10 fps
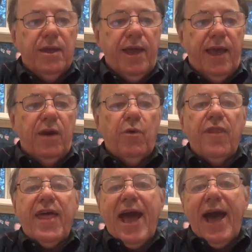And
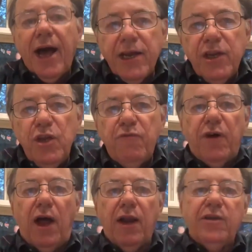without it, you
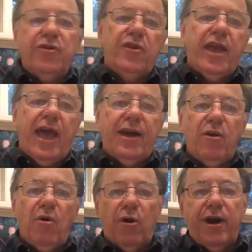fall into the
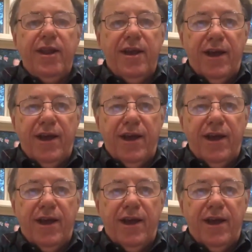category